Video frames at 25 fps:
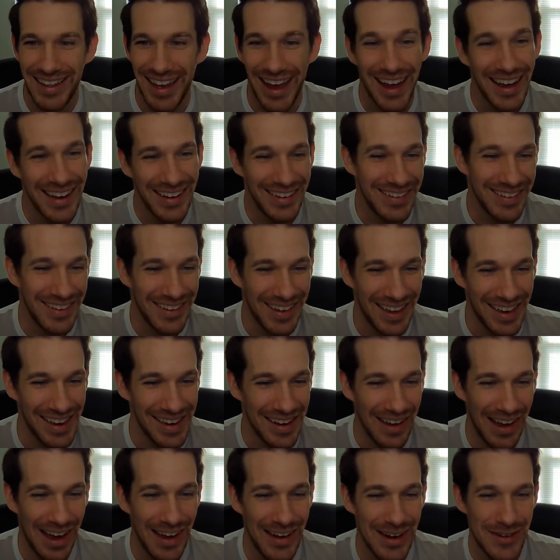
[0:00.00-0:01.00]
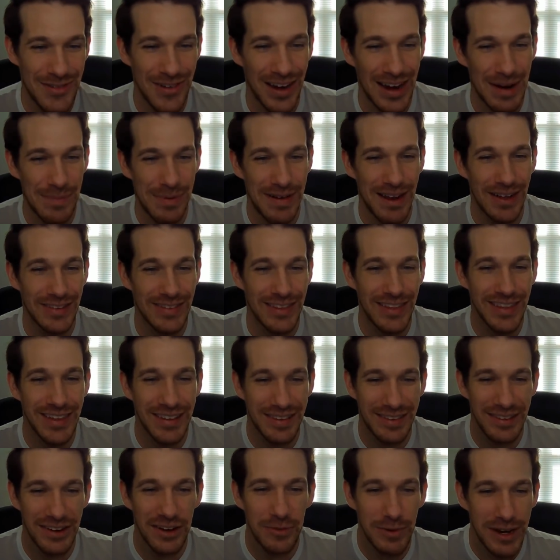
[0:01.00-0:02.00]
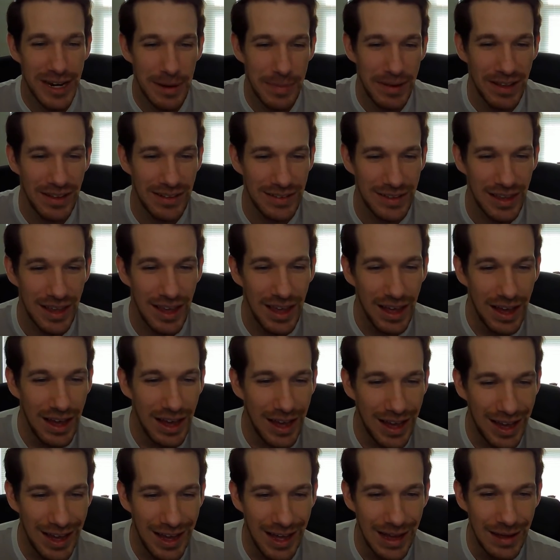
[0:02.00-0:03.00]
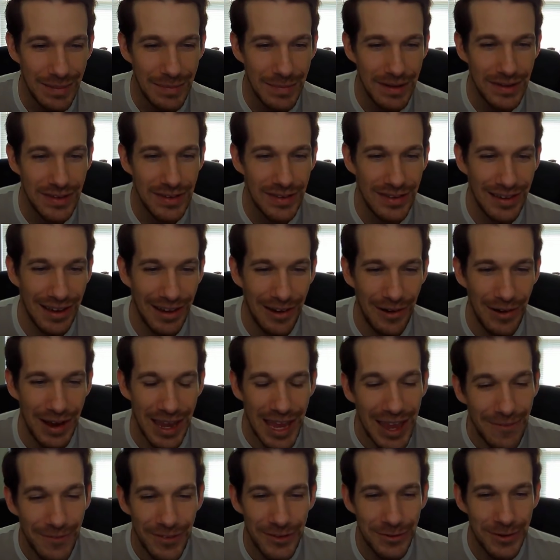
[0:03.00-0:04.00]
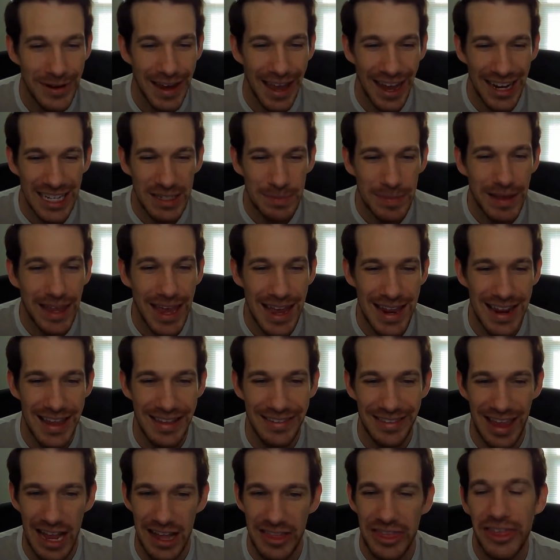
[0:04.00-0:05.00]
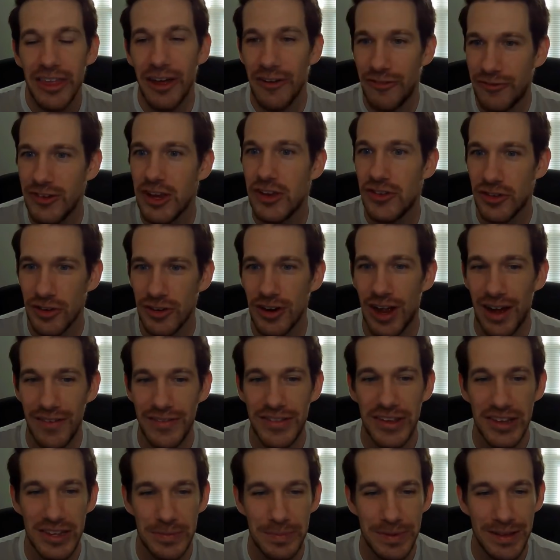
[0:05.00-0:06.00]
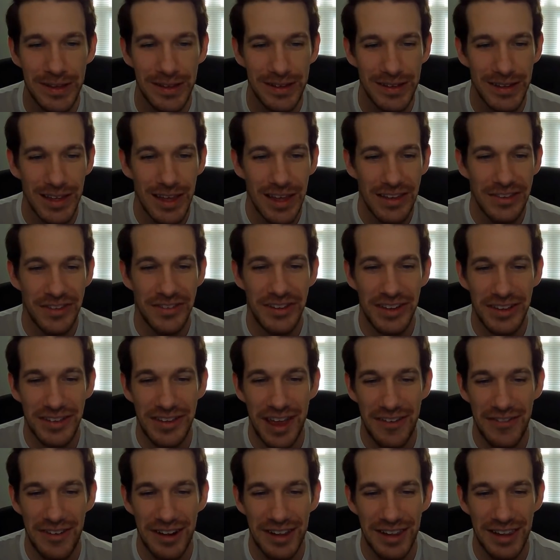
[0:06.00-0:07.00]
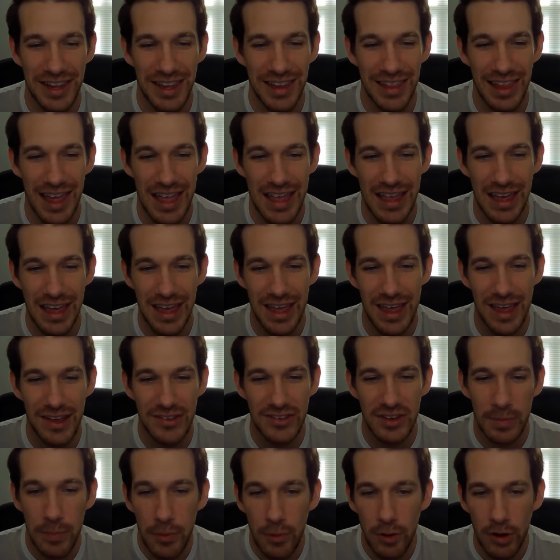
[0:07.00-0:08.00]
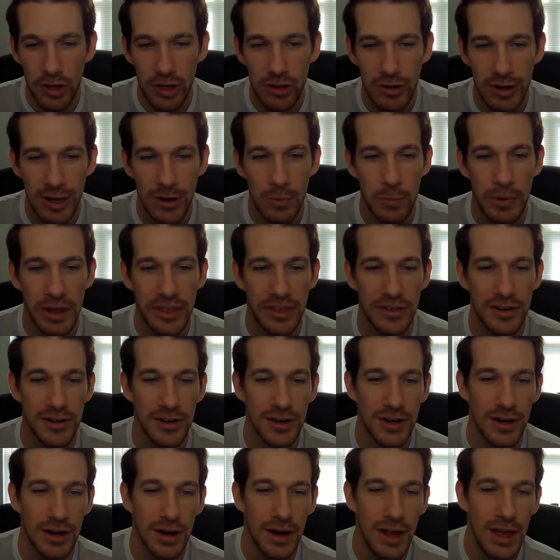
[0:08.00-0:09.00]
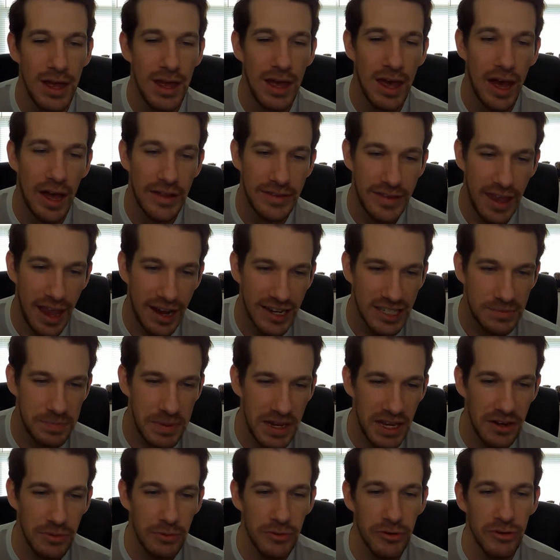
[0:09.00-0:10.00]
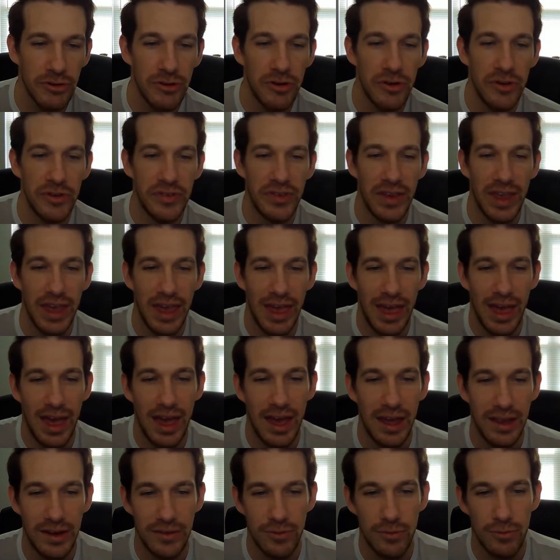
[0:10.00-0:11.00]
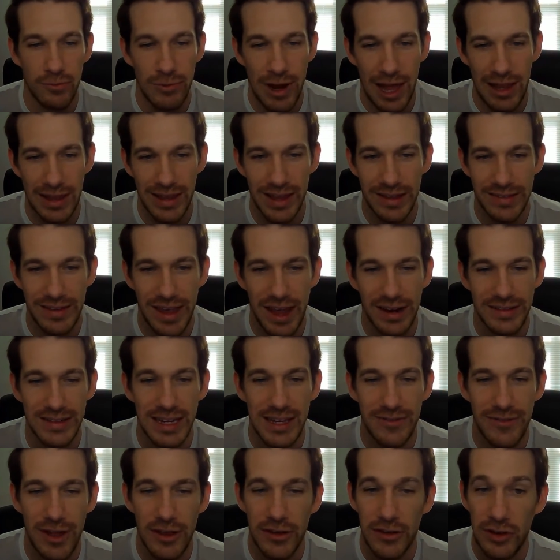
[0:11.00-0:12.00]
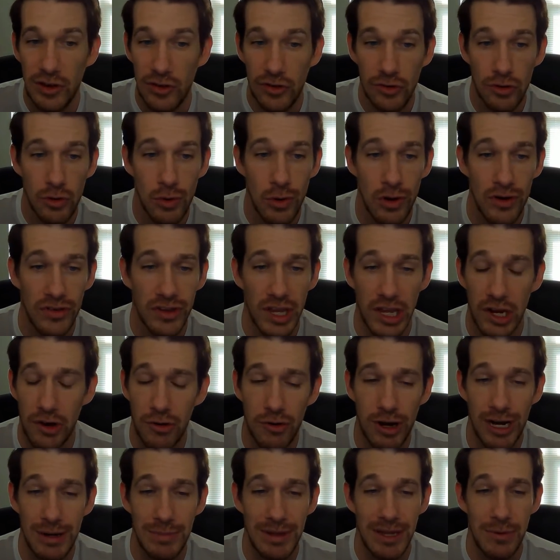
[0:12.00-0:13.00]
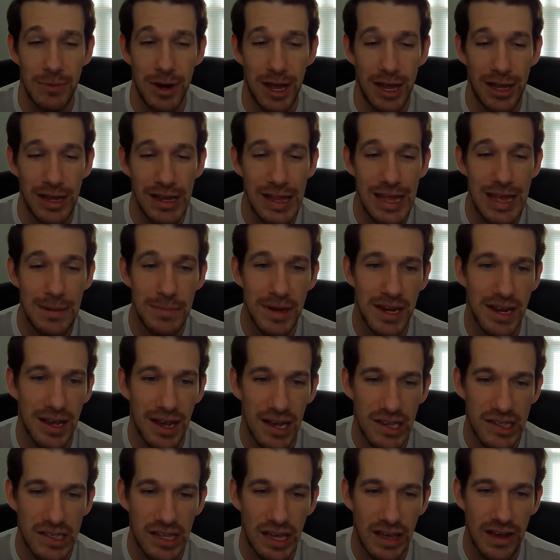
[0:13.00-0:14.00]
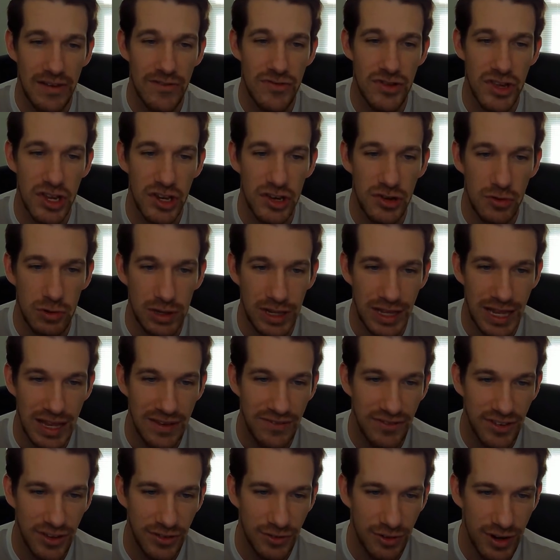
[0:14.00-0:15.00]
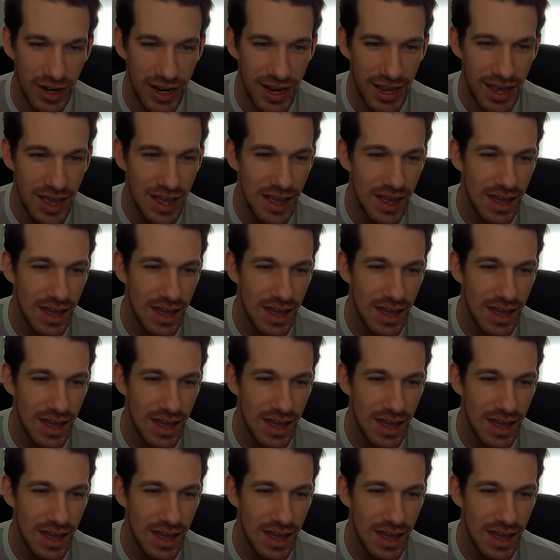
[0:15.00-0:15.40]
I don't know how you're trying to pronounce that. This is an arena build. So Infantry Hexblade is like the feature of this build. So she's definitely like a support unit with her attack speed ruse and rally attack defense. She scores incredibly well because of G-Dual Infantry.